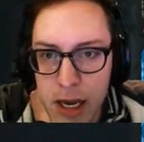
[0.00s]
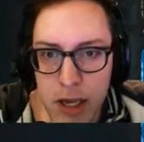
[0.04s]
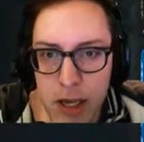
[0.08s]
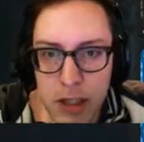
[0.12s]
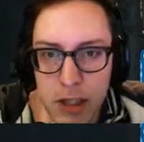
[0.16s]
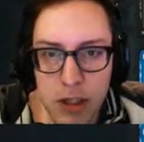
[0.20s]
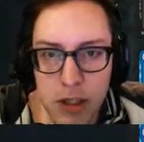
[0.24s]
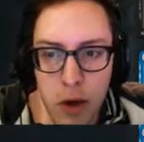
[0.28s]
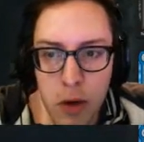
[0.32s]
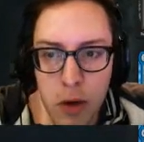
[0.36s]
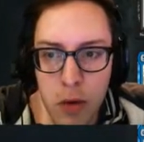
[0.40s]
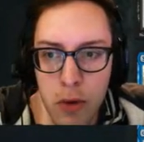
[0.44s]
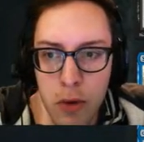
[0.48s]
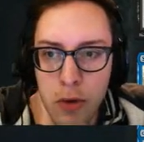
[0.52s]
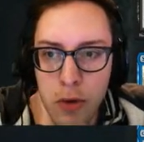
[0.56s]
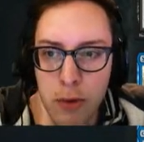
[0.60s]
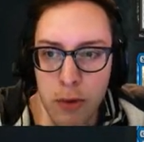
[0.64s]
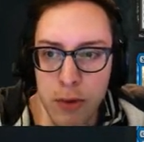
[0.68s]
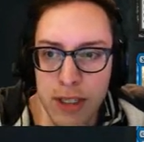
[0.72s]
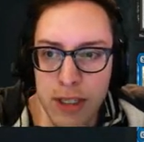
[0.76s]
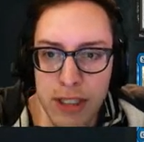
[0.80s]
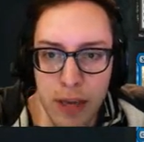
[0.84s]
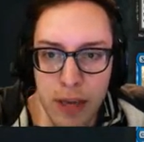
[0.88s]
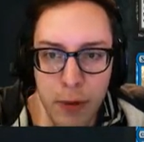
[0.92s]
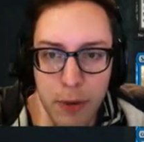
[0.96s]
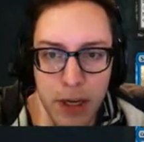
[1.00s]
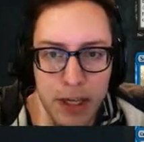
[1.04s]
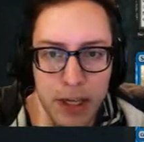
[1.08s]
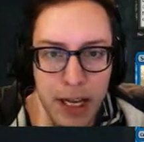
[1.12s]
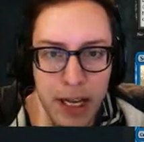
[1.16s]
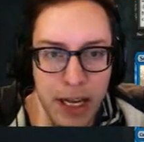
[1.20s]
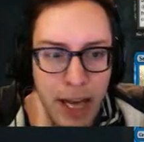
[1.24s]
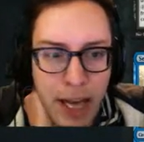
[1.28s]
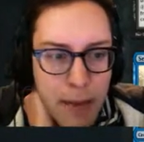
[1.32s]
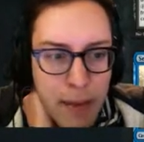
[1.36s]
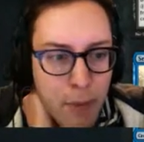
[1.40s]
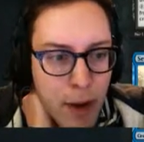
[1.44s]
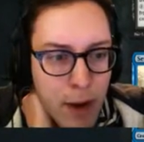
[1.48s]
So the reason I want to
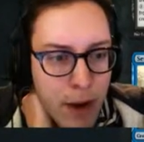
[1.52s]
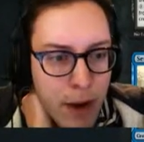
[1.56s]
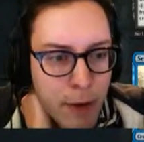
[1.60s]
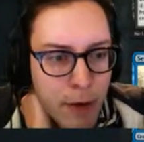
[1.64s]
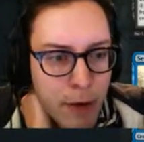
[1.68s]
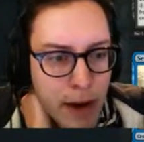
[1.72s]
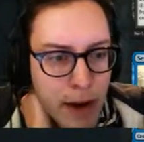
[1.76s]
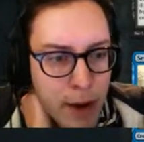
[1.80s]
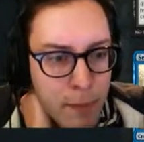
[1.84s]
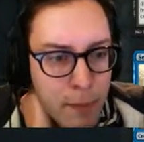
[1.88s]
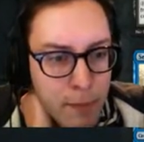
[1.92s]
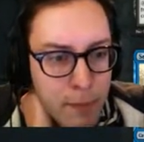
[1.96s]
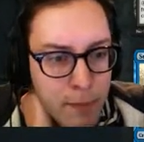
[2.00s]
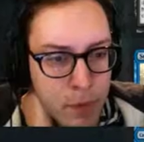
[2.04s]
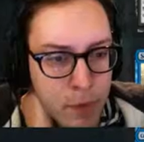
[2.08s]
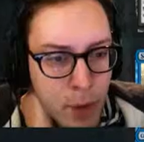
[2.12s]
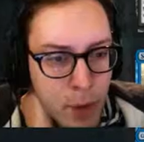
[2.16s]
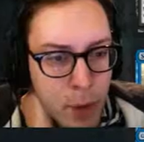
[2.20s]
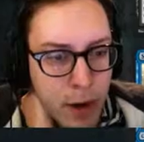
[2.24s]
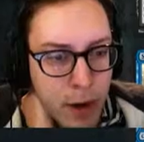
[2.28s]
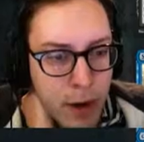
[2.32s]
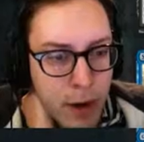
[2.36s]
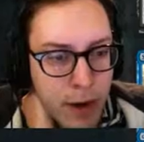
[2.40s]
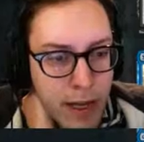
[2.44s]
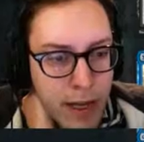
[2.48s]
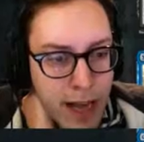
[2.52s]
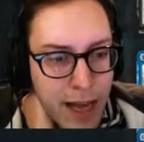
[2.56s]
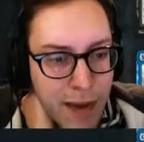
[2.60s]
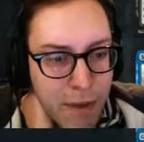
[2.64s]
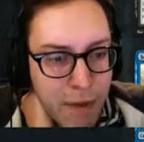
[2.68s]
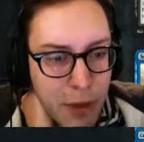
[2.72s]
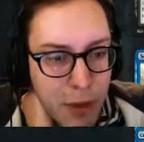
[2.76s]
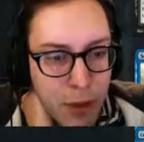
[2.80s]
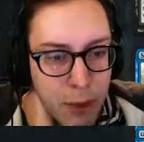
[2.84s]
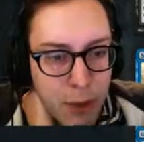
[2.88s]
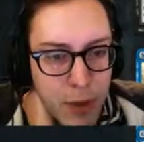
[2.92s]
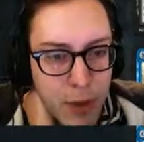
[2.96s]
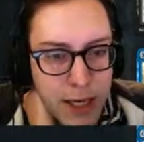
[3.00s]
take Gatebreaker Ram, we already have
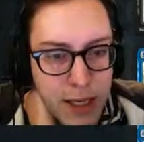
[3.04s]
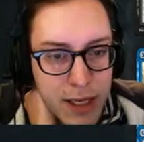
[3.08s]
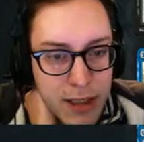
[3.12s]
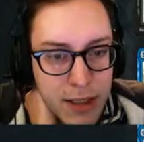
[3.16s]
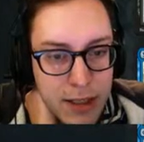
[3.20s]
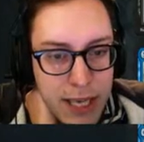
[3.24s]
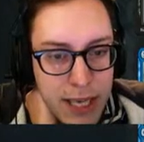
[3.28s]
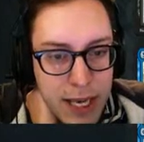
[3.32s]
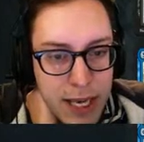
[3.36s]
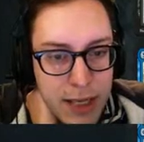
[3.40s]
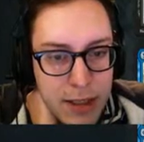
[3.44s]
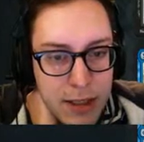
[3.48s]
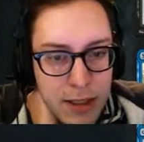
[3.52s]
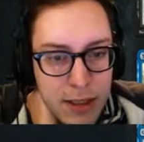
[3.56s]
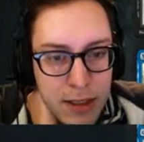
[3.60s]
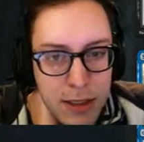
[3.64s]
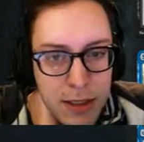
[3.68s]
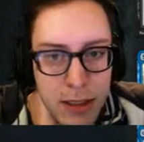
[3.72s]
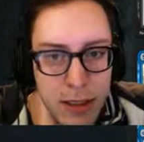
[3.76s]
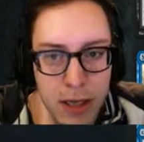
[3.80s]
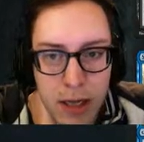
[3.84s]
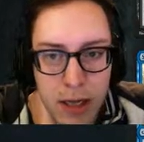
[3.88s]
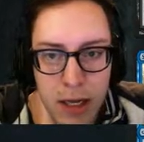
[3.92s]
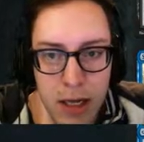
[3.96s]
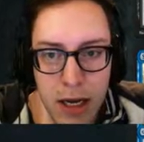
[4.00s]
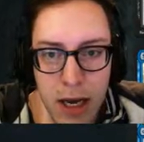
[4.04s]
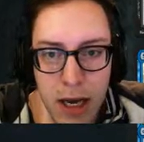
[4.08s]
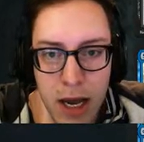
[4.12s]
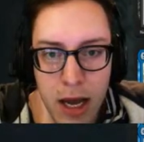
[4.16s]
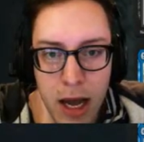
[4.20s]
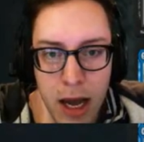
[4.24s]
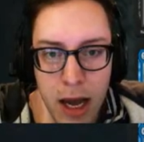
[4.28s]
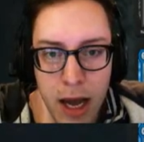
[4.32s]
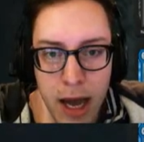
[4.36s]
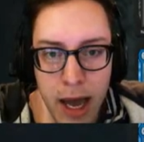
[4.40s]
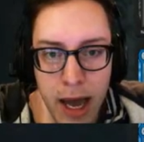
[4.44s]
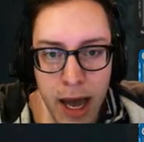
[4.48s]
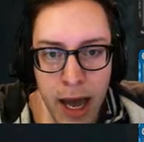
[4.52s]
3 Guildgates,
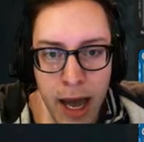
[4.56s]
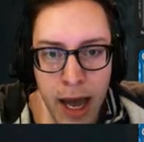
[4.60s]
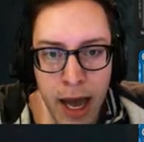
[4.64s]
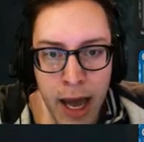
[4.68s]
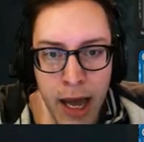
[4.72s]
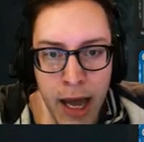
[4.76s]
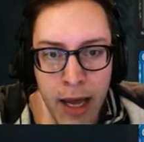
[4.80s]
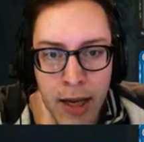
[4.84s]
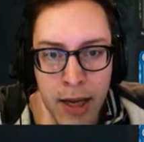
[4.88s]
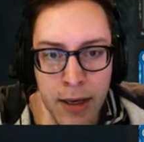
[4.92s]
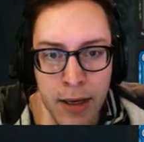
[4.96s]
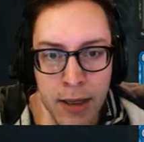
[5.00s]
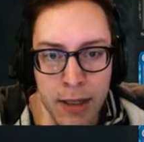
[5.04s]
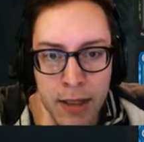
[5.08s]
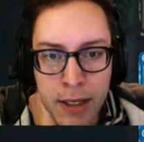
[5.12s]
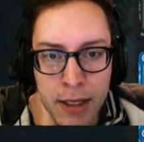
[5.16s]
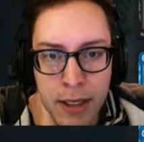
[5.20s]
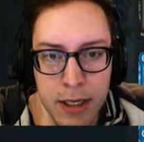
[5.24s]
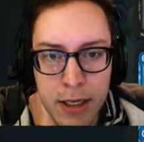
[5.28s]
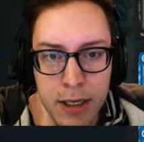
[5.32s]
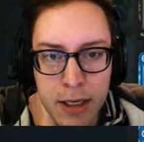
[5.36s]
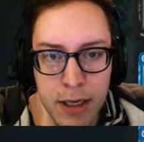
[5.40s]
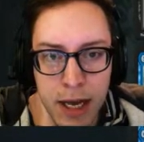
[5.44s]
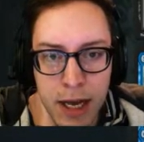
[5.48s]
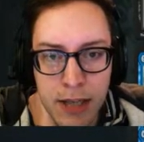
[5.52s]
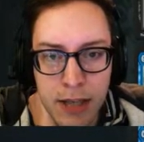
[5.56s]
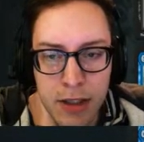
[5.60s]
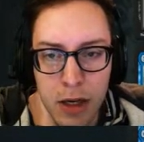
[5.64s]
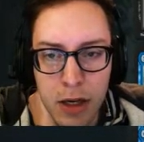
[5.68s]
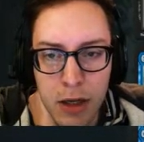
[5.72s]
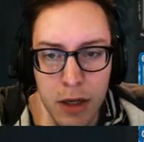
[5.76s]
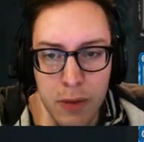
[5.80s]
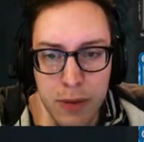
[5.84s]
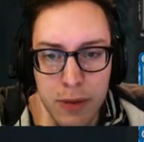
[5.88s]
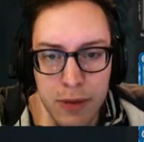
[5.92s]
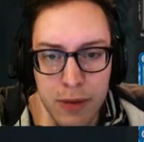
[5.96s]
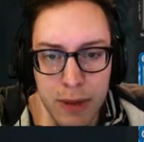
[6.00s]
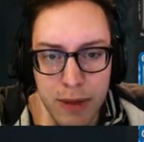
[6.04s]
and as long
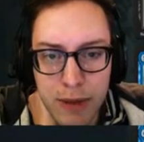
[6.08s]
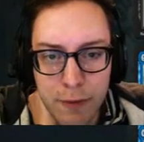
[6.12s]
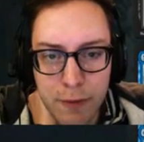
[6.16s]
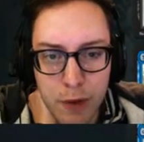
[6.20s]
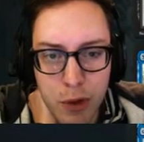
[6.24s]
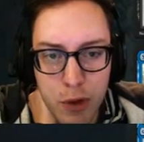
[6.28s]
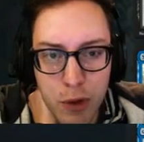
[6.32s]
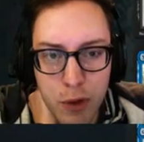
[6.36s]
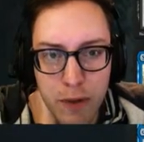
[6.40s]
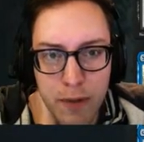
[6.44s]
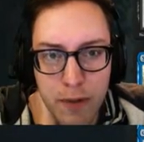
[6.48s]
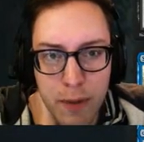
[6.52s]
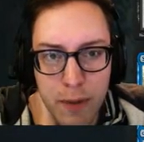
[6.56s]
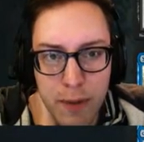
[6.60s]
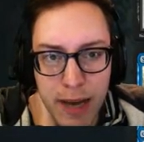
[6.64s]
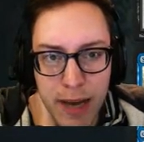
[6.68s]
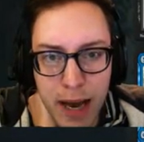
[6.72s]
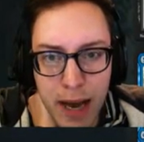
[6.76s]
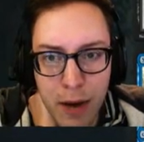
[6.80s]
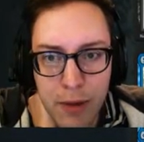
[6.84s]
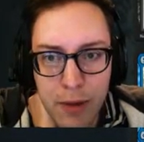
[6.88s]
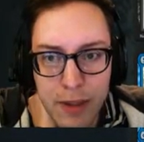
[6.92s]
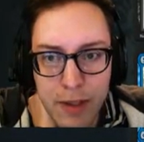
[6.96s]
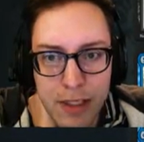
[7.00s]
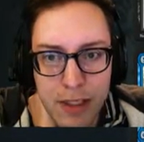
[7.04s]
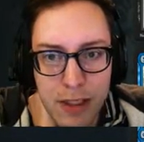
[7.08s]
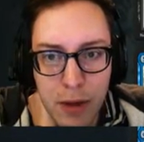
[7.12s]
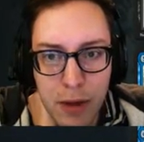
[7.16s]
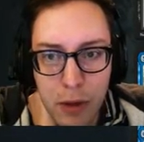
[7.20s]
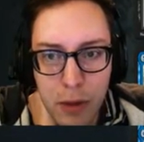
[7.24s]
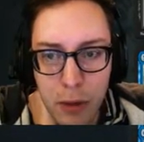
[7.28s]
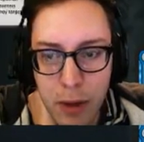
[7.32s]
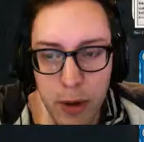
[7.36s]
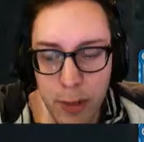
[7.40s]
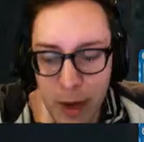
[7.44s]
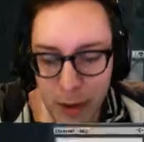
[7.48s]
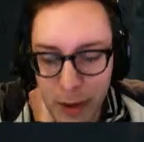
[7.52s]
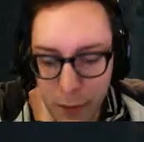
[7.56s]
as we have 2 of them down, this is a
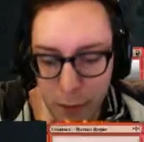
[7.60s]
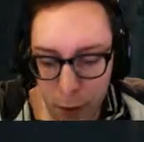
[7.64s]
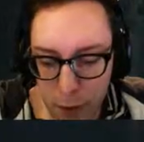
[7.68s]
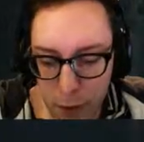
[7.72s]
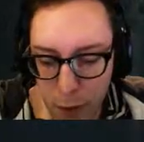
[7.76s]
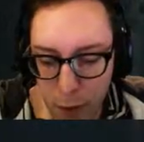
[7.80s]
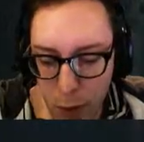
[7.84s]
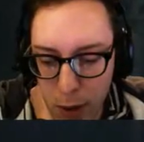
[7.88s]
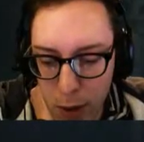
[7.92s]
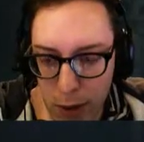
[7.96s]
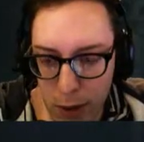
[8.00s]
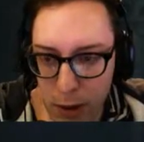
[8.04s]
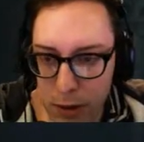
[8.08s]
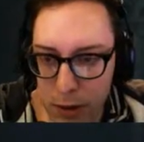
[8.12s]
3 mana 4/4.